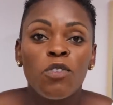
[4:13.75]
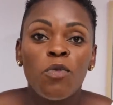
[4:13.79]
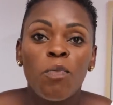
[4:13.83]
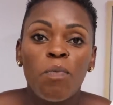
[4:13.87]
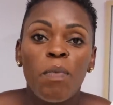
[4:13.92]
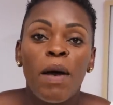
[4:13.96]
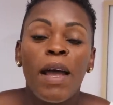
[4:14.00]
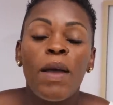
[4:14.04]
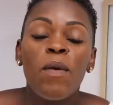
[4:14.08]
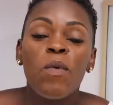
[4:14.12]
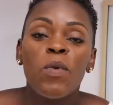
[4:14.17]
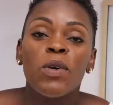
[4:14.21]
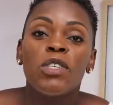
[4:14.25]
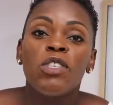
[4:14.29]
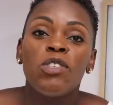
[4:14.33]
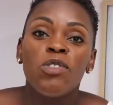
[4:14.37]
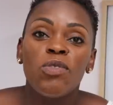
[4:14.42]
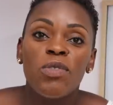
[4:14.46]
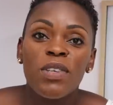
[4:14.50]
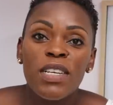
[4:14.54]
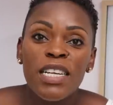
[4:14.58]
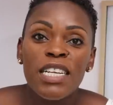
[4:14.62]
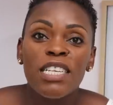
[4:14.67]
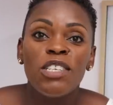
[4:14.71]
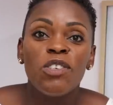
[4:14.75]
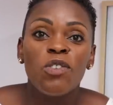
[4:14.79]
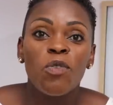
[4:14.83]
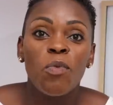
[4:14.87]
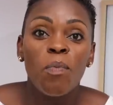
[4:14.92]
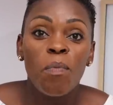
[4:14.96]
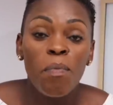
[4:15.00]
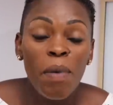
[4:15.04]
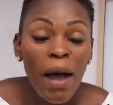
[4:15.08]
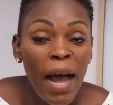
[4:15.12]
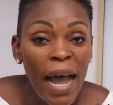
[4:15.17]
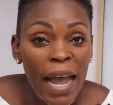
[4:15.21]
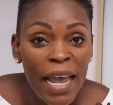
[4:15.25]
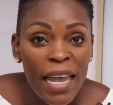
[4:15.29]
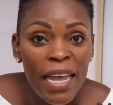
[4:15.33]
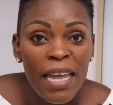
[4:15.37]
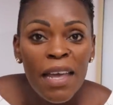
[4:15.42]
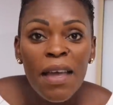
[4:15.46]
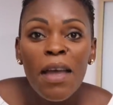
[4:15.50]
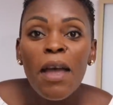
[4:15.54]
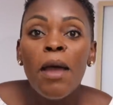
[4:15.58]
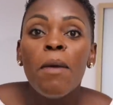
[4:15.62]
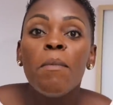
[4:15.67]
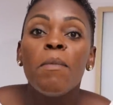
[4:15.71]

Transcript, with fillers: to buy what you need to buy